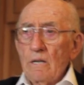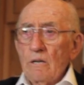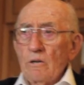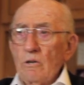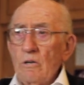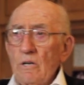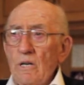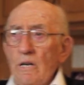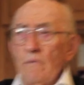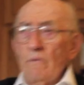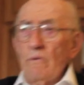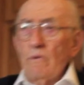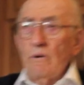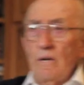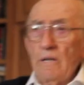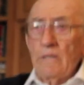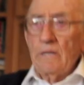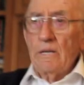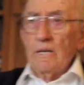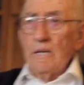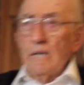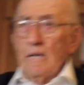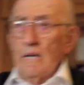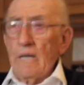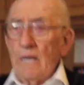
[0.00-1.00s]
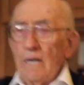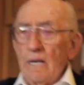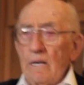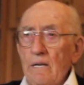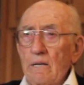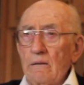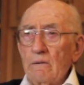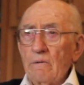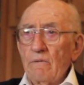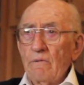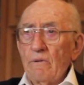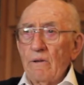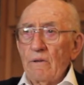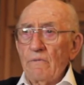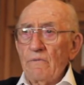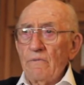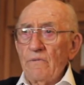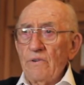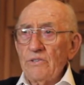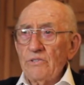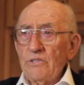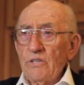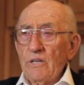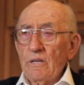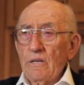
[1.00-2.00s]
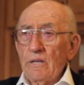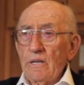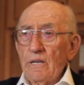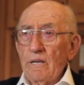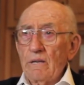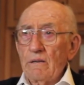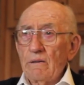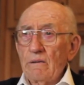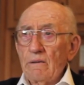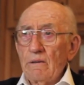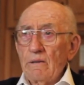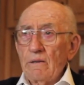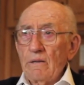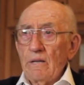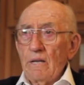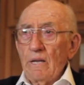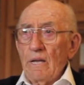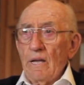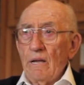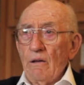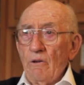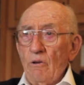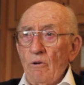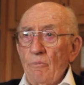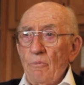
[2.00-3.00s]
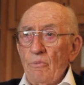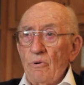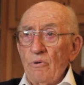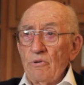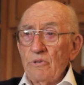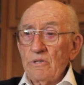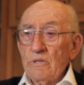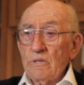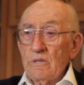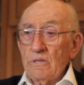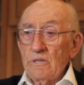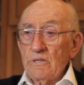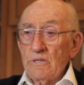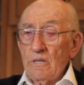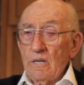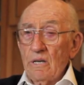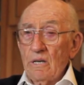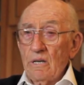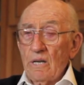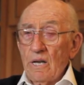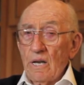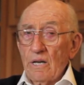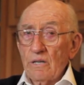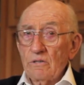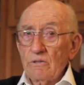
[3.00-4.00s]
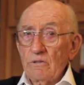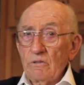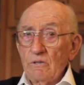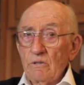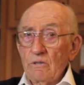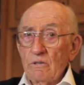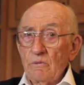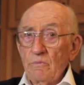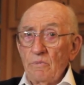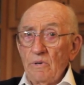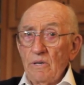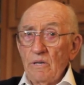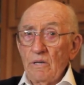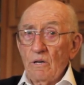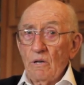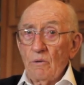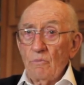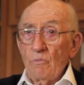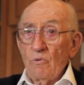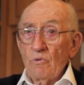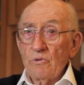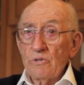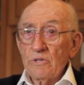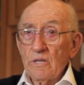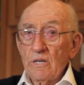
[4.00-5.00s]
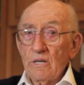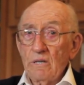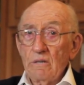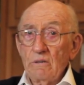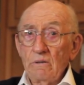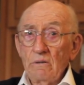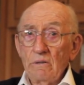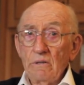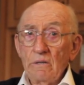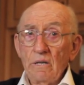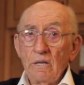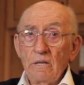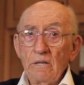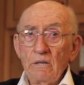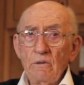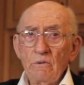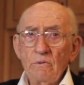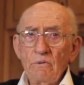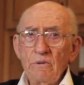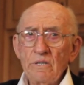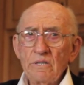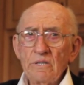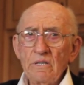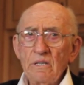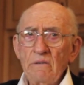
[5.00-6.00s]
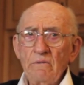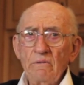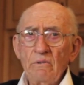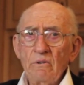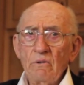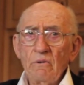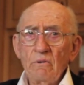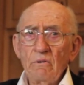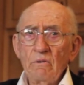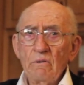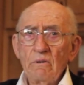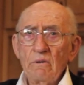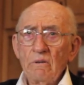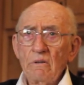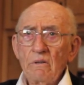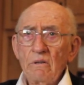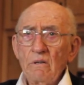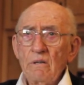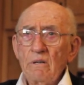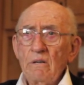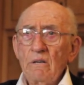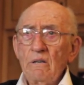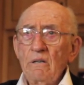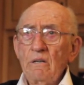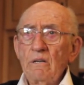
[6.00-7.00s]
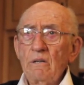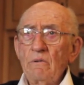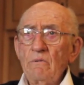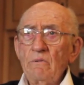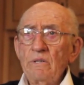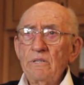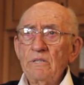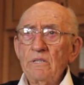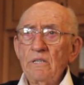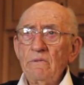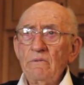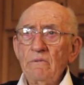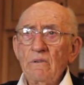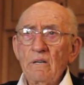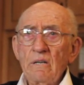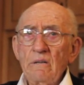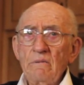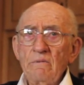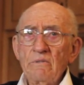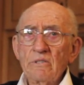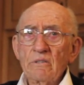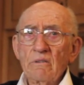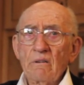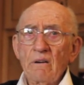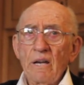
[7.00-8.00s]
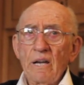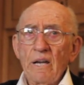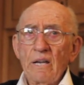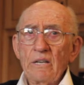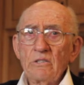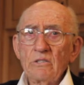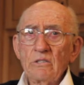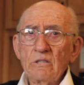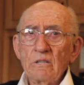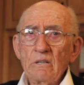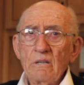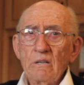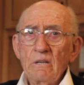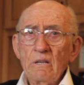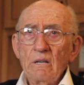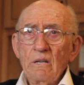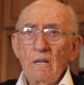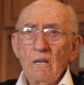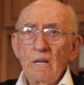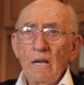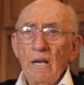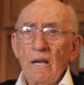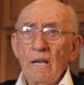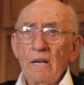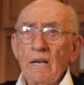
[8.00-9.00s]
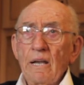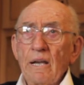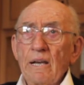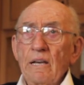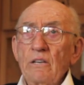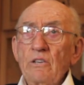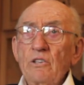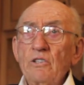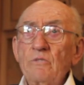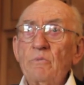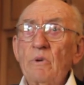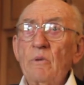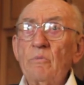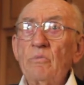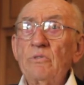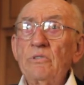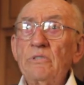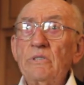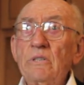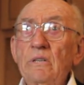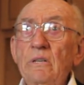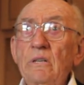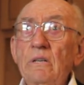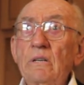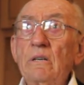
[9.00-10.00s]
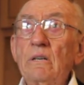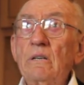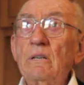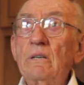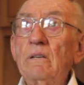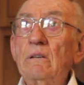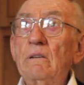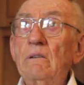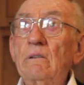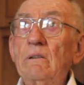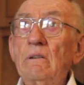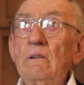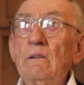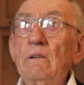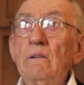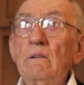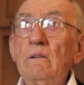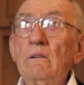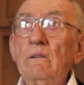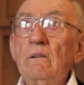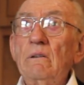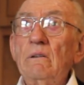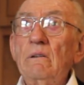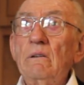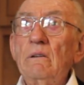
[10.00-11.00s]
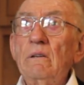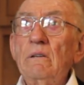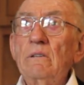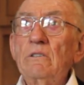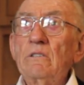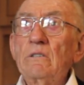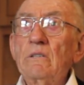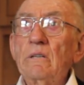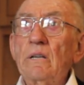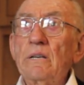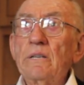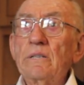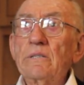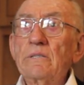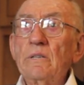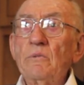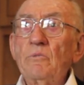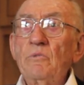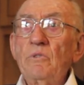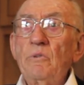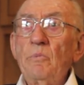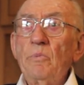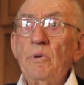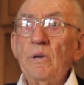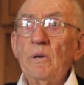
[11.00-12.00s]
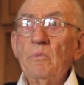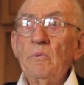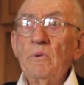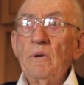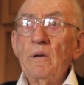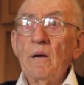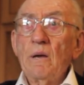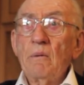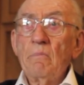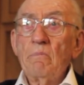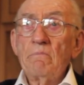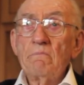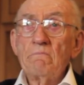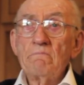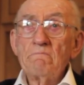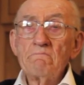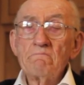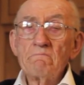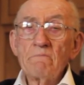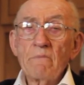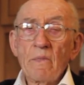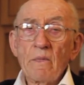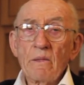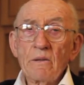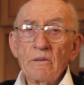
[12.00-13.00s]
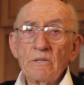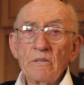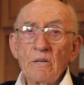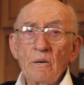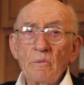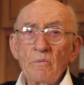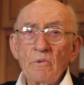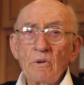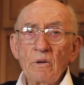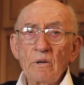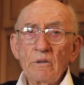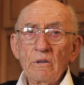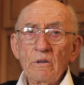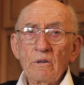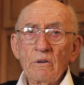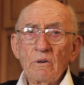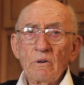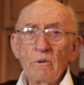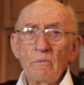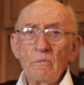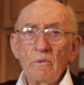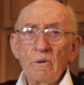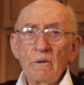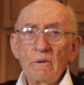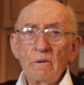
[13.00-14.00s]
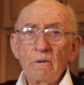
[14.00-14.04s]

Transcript: could ever indicate physically how a person sitting next to you could be almost killed and you receive not even a scratch. And I can just remember sitting just like someone picked me up and set me on the curb.